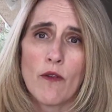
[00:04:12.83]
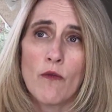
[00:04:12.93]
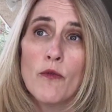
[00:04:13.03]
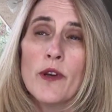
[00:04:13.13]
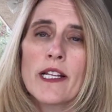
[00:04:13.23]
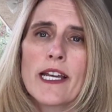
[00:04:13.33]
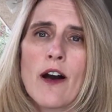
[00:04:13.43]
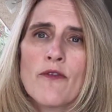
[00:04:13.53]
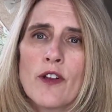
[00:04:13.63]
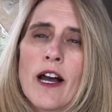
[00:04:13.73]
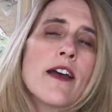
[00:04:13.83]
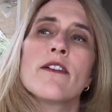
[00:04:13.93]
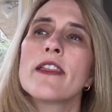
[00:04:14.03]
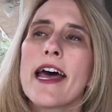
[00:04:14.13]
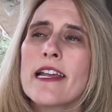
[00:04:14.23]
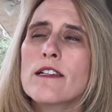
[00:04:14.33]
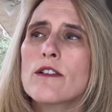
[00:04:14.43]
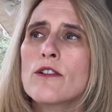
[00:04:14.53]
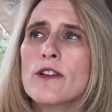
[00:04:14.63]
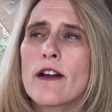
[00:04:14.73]
really helpful. That
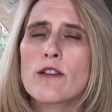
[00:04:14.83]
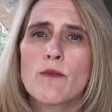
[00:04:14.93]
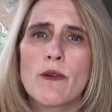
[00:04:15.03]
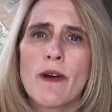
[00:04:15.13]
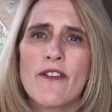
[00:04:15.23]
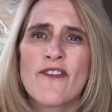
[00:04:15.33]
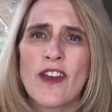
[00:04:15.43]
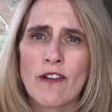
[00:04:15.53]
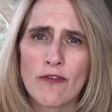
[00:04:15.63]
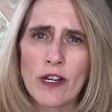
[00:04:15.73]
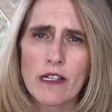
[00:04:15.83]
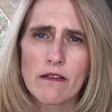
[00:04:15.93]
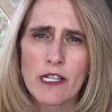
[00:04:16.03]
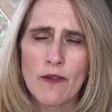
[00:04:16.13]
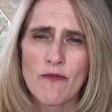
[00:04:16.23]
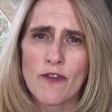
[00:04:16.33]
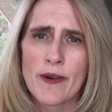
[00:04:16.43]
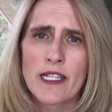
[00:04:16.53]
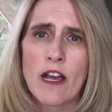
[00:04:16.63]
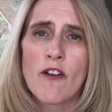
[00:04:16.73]
has turned out to be my favorite tip for
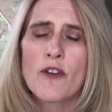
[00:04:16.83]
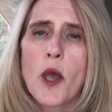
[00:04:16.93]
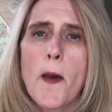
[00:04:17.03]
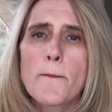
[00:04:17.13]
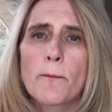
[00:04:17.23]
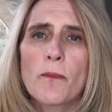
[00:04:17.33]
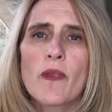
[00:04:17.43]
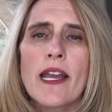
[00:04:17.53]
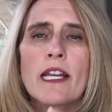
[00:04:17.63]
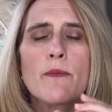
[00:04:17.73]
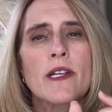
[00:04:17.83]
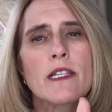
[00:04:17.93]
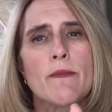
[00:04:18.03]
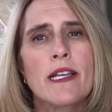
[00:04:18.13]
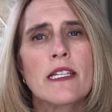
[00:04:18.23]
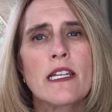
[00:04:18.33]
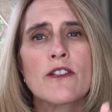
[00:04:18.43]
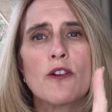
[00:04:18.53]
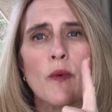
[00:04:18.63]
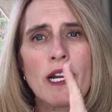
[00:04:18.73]
myself, because it makes it
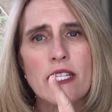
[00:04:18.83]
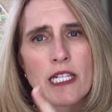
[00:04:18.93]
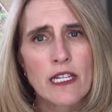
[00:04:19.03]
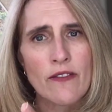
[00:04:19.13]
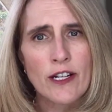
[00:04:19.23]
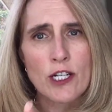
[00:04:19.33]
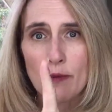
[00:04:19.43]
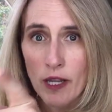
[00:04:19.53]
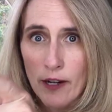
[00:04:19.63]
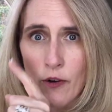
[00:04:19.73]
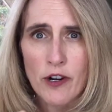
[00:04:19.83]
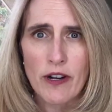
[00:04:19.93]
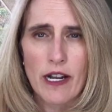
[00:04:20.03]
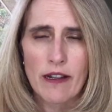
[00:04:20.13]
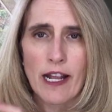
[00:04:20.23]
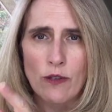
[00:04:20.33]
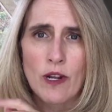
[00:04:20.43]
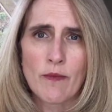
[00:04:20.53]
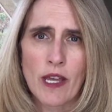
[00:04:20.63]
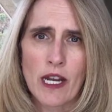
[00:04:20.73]
easier. When I see a vegetable, I order it. That's
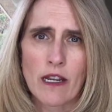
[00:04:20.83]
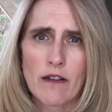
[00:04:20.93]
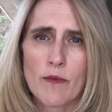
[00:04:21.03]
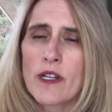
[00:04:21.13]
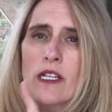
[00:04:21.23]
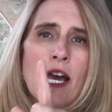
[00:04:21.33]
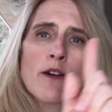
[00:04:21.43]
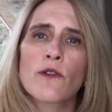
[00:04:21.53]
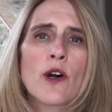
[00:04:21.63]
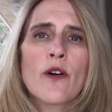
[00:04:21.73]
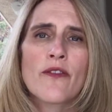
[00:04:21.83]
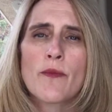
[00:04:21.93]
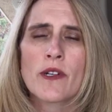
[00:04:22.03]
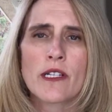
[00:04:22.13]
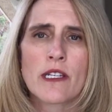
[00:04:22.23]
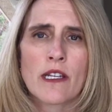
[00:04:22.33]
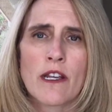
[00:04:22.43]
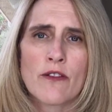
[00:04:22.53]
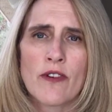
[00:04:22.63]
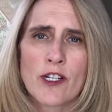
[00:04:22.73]
what I'm getting, because I don't know if I'm going to see
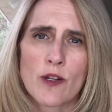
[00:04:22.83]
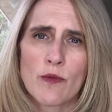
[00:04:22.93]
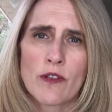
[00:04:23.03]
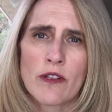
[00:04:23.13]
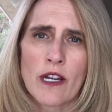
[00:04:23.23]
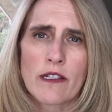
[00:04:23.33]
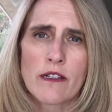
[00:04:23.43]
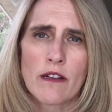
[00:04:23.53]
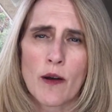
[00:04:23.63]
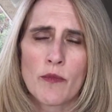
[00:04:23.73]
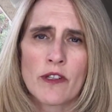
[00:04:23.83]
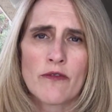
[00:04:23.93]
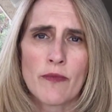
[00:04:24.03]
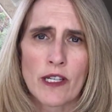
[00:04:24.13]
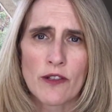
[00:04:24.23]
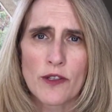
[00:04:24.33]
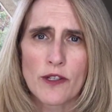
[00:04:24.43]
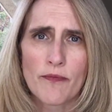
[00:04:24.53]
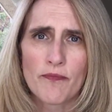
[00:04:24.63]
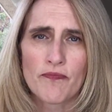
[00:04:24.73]
another vegetable in the next couple of meals.